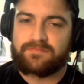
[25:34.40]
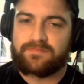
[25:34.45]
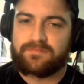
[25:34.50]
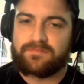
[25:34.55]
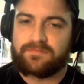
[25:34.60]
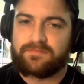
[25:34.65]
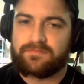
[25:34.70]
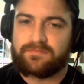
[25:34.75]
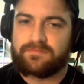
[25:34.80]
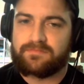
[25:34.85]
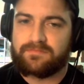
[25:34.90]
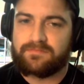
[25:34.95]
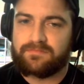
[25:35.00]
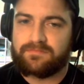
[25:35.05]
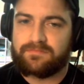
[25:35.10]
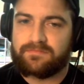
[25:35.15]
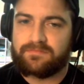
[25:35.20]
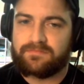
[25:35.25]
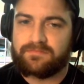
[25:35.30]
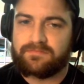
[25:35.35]

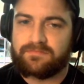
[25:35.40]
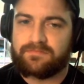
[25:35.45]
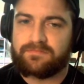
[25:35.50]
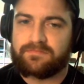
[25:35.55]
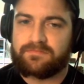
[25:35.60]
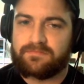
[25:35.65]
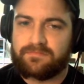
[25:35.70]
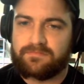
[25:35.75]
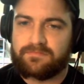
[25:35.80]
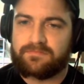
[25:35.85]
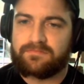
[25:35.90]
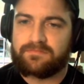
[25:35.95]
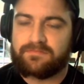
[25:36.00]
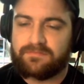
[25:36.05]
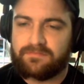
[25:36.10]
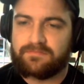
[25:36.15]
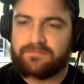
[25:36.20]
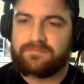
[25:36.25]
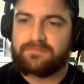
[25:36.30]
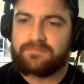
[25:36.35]

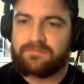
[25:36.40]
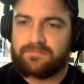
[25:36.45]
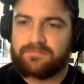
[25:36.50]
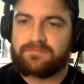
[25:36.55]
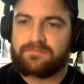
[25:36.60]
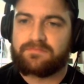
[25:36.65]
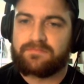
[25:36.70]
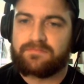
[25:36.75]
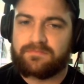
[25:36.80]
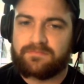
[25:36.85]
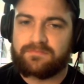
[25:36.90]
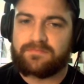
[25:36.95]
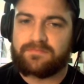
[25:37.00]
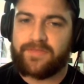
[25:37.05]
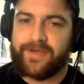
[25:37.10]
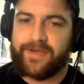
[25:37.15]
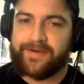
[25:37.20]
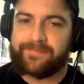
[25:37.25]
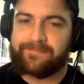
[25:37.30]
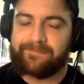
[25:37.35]

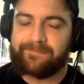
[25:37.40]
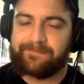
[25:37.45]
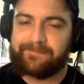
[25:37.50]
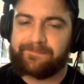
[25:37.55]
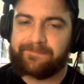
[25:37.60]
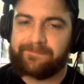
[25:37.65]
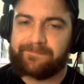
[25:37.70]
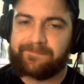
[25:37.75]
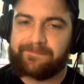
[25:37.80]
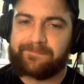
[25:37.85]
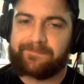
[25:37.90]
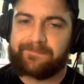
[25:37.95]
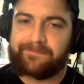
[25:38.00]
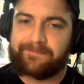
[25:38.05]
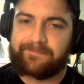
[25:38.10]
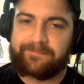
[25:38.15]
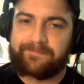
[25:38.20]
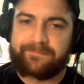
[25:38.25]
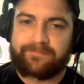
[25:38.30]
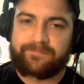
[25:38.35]

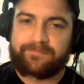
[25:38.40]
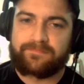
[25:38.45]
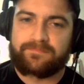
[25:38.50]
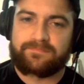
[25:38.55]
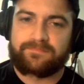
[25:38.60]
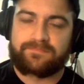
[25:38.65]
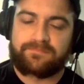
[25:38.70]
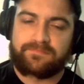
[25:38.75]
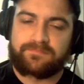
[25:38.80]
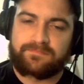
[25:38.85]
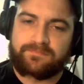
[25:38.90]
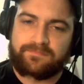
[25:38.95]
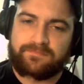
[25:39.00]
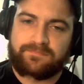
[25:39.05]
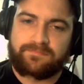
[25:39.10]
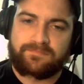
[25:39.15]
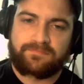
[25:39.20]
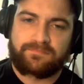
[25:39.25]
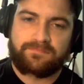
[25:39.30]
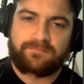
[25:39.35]

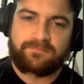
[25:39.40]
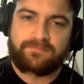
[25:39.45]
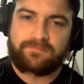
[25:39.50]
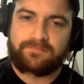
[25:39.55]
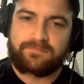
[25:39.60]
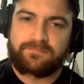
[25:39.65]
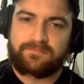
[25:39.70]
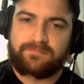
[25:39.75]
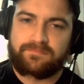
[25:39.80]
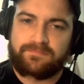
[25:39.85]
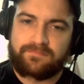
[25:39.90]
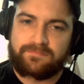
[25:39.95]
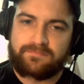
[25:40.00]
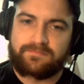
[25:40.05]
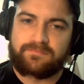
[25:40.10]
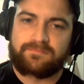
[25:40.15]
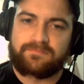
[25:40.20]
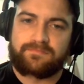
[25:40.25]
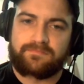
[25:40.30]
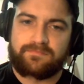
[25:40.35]

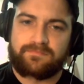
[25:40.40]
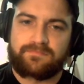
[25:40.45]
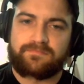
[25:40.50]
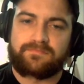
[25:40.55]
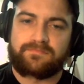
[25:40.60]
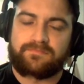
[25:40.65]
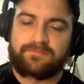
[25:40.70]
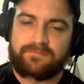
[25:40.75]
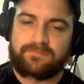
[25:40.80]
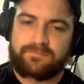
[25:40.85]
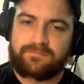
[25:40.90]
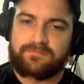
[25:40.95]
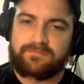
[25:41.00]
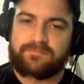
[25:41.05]
(not speaking)